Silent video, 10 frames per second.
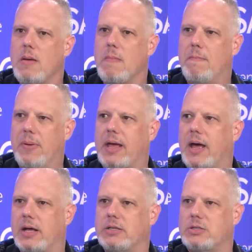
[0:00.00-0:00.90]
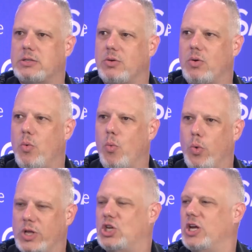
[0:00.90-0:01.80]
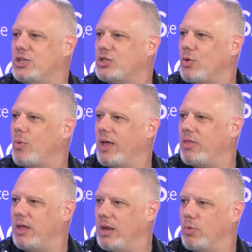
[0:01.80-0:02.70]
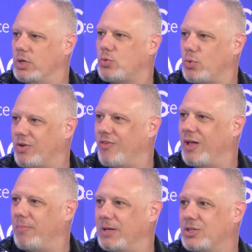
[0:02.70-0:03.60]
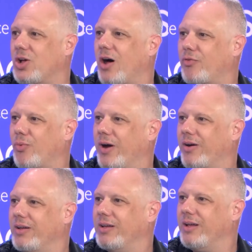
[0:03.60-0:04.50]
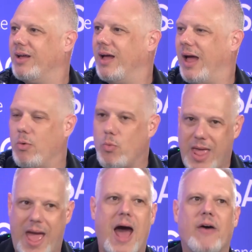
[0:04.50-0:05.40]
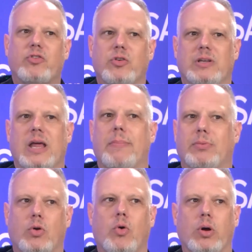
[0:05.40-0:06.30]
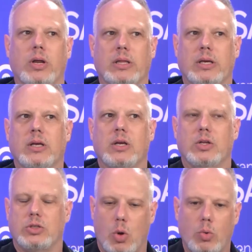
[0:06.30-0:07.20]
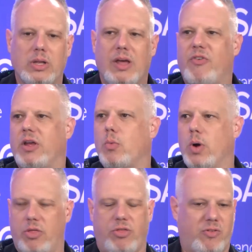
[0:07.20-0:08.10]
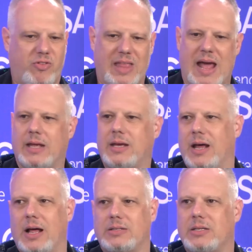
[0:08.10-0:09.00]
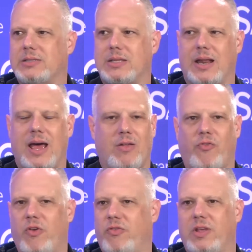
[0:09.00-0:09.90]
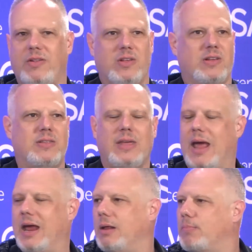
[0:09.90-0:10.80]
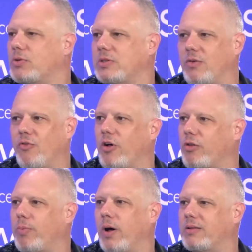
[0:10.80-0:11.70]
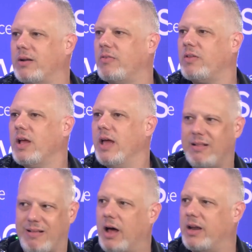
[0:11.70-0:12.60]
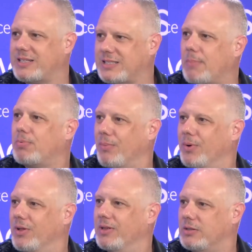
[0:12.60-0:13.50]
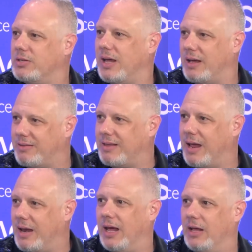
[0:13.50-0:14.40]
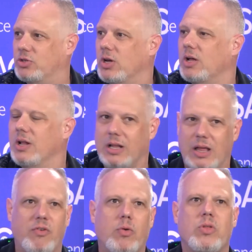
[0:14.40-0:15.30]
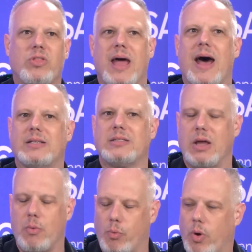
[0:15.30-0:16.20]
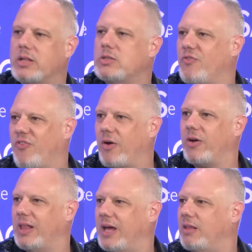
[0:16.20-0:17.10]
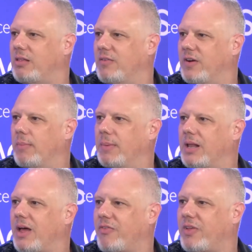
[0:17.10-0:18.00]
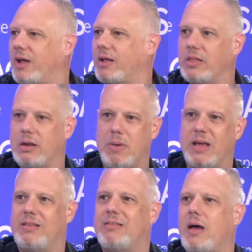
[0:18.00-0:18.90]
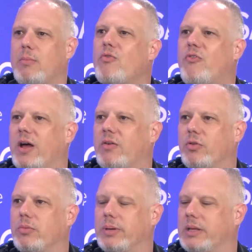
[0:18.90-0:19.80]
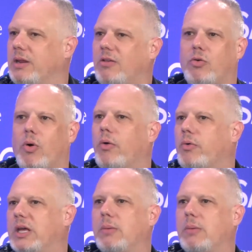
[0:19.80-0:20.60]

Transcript: because we changed the way in which we're developing software. And we have to adapt accordingly. So living with static analysis that has 50, 60, 80% false positives is unacceptable in today's day and age. Living with DAST that runs very late in the development lifecycle, and by the time you find vulnerabilities, they're already in